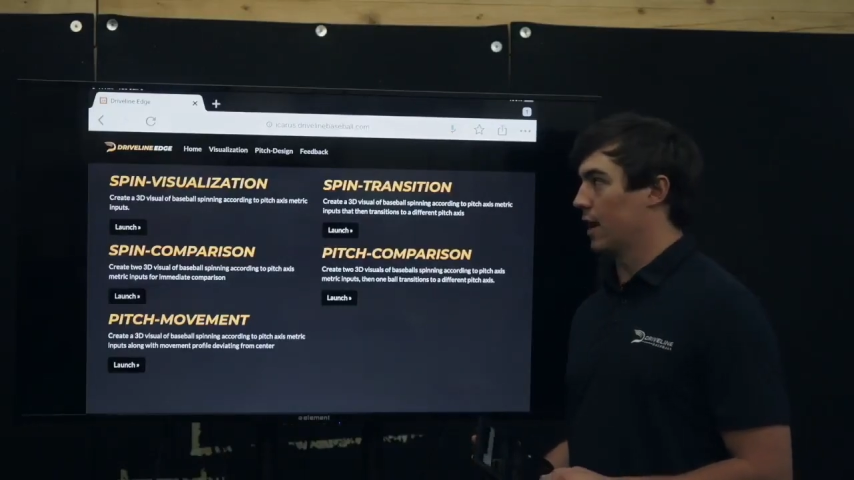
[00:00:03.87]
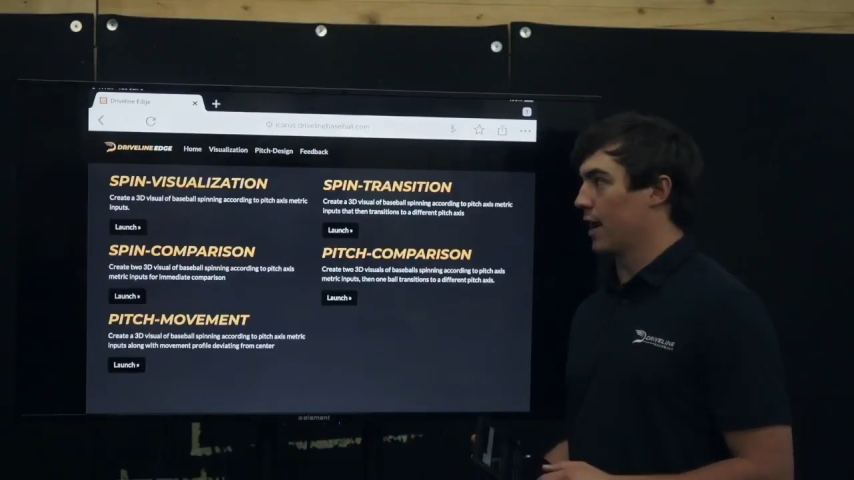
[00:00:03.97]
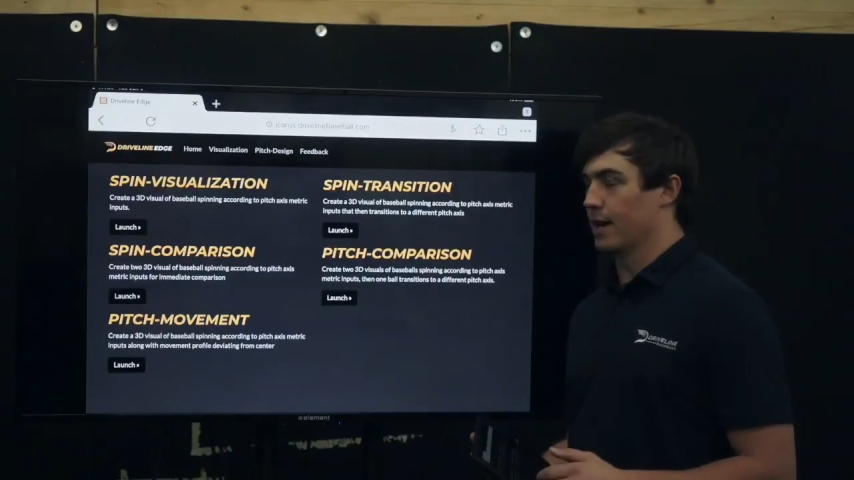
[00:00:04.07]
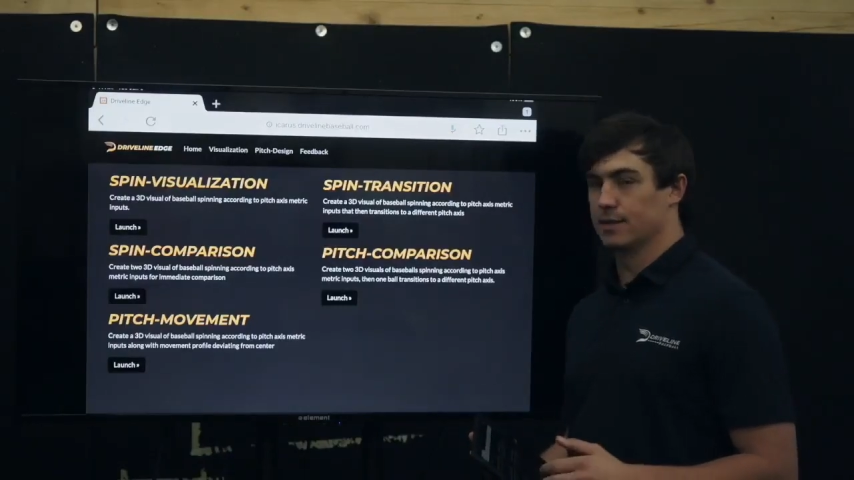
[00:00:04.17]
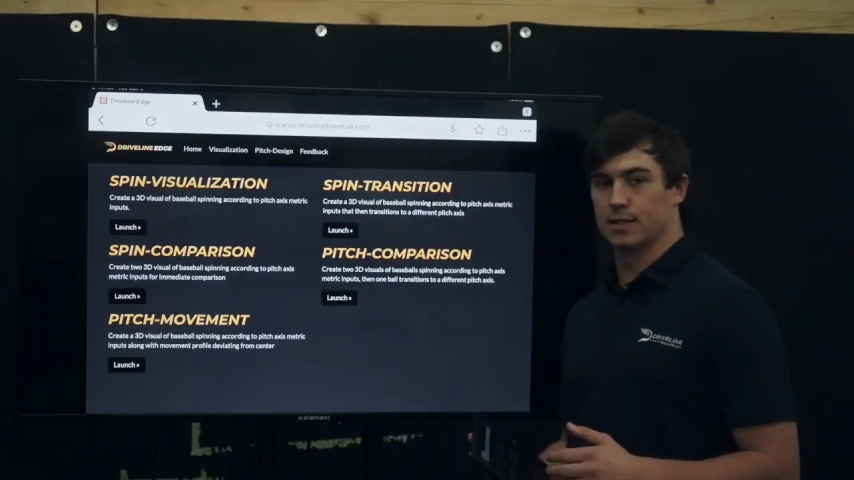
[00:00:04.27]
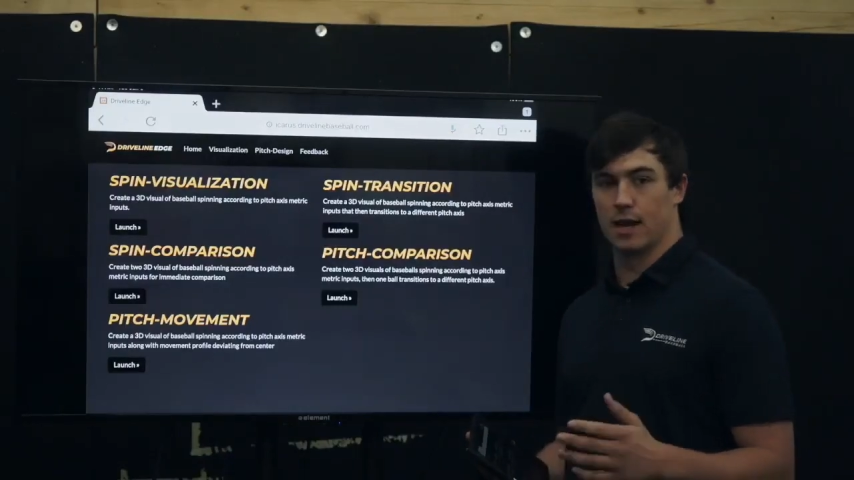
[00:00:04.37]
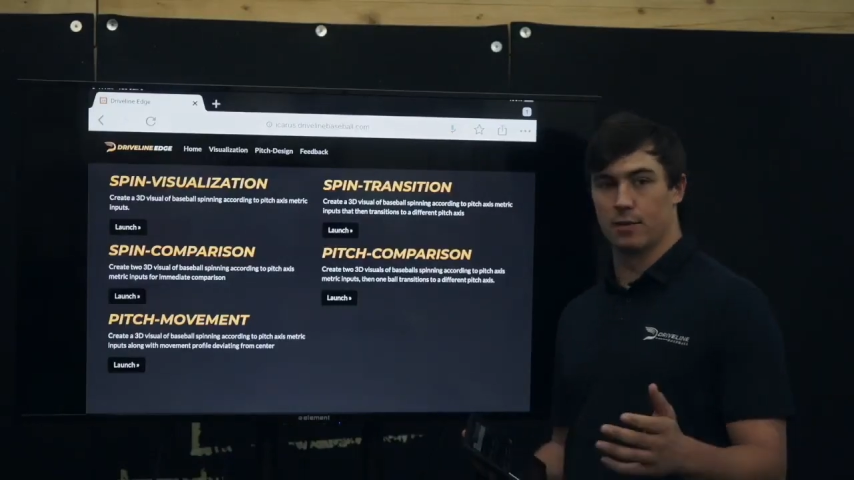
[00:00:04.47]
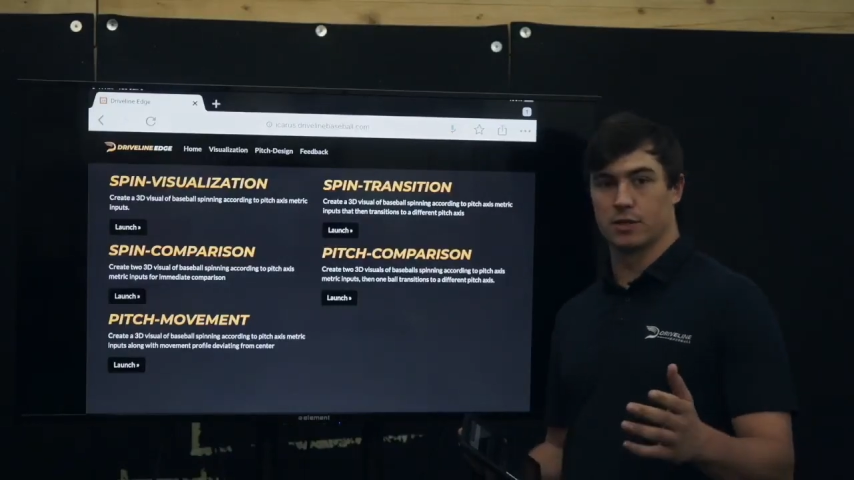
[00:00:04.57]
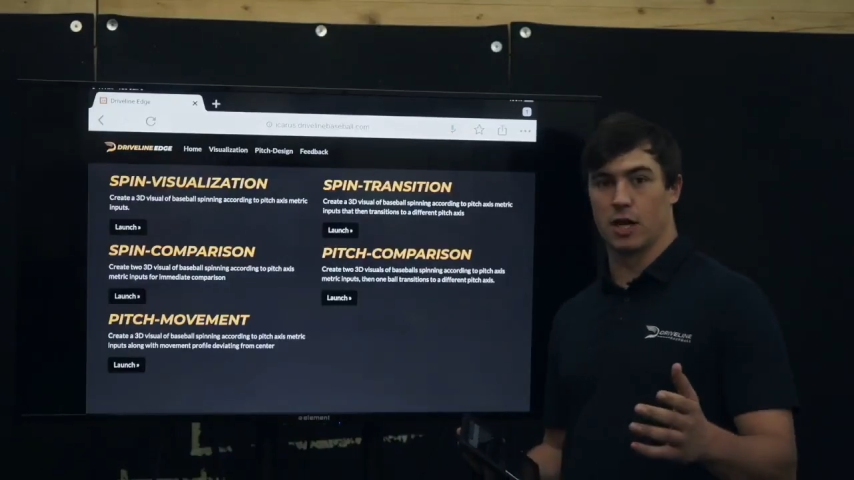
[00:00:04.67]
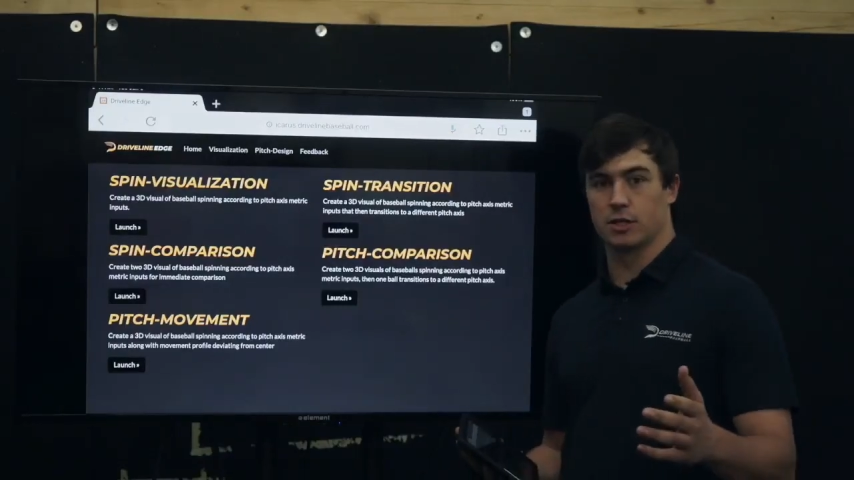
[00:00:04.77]
and today
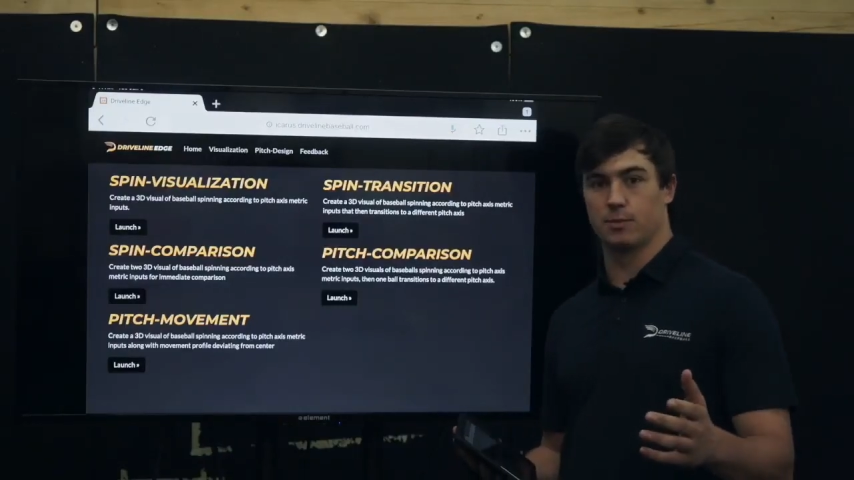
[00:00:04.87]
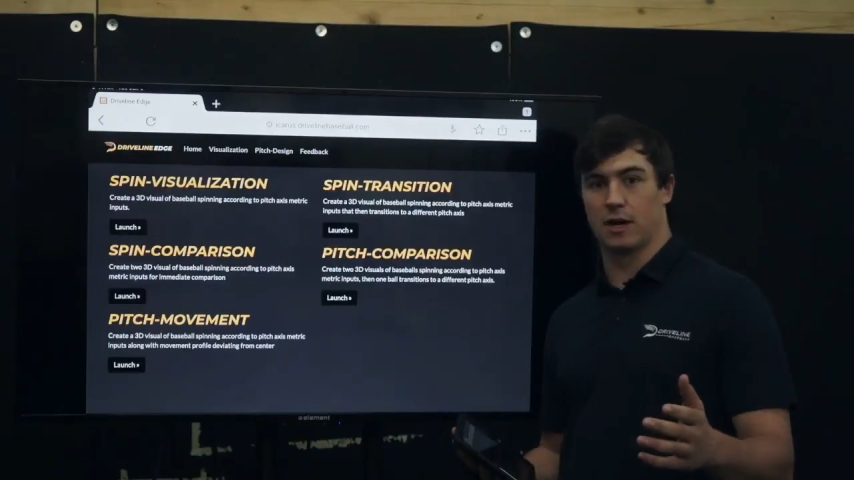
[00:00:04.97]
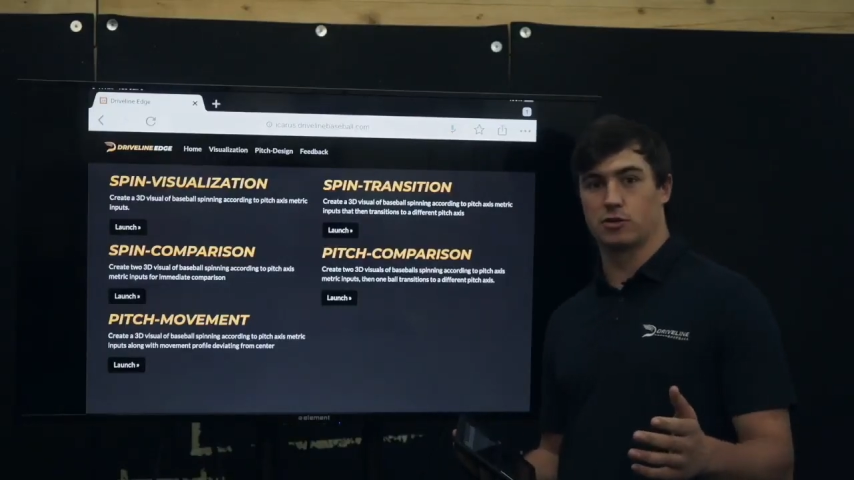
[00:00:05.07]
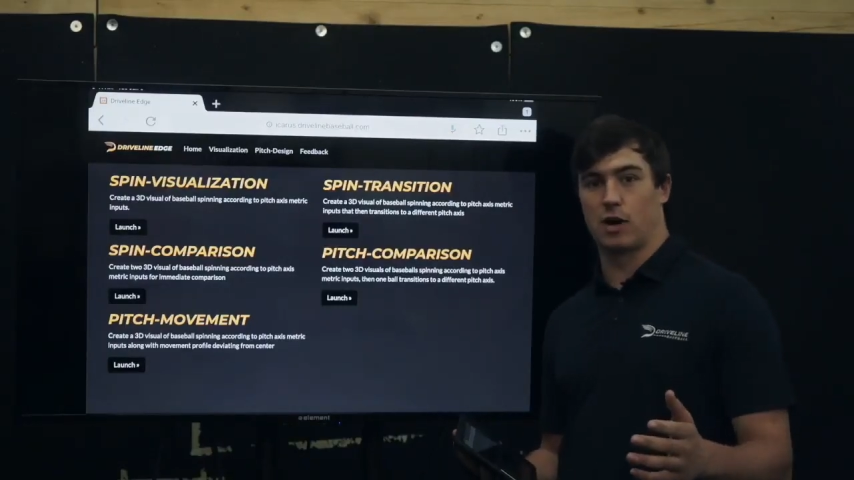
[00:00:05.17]
I'm going to talk to you about